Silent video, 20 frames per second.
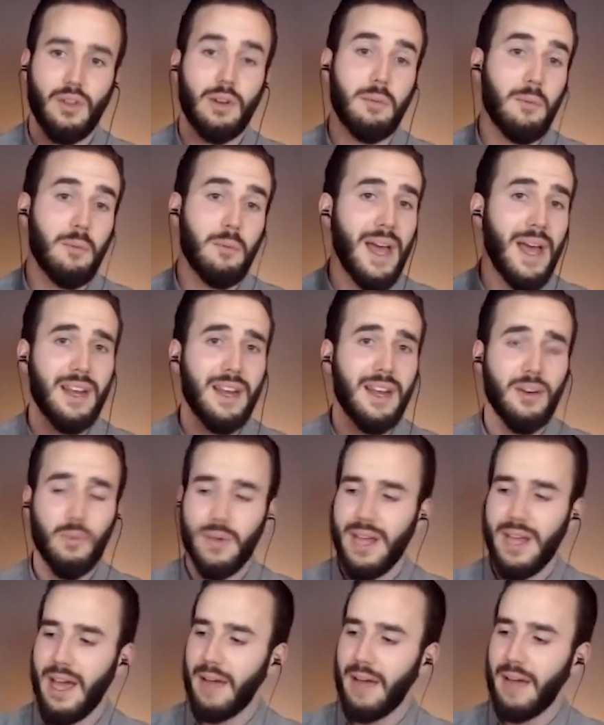With Urban
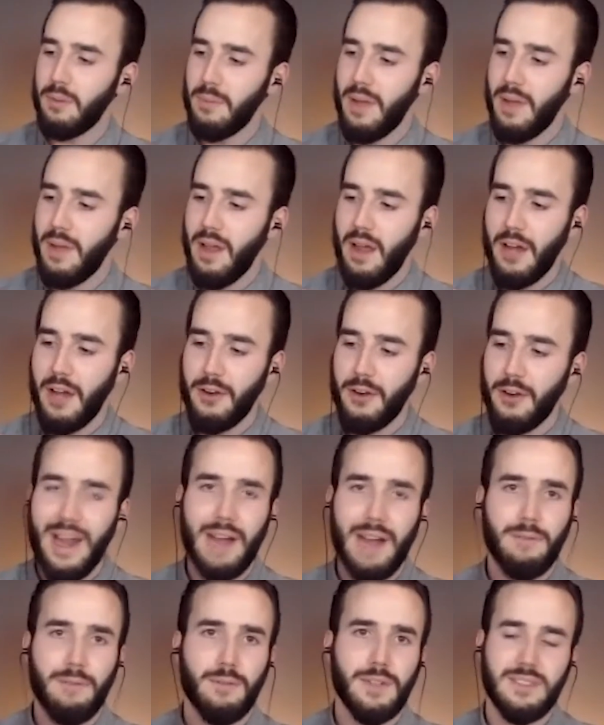Mana, we have them
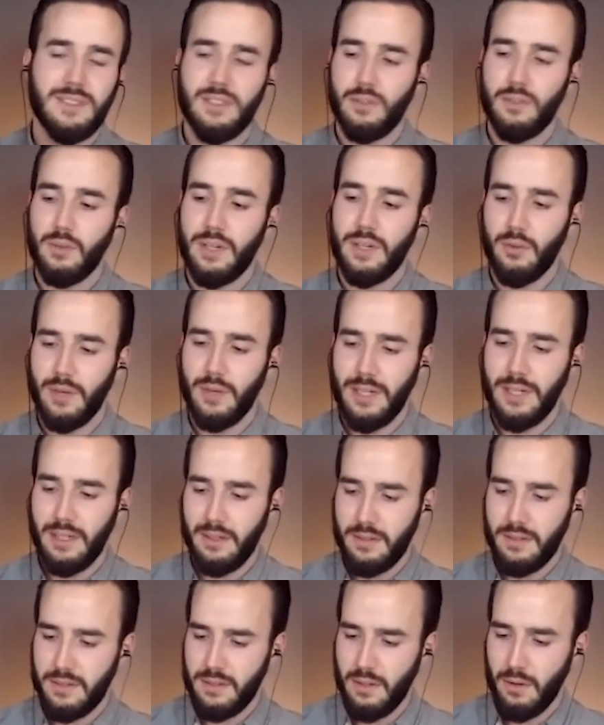under every single
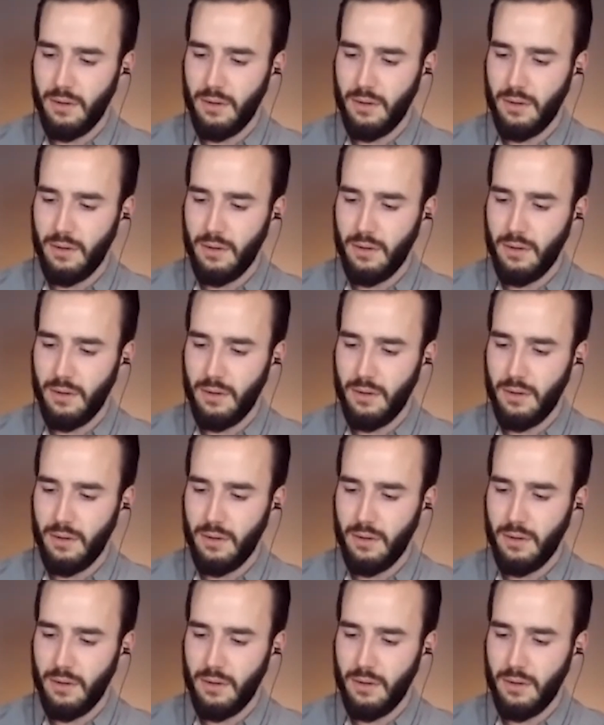ingredient.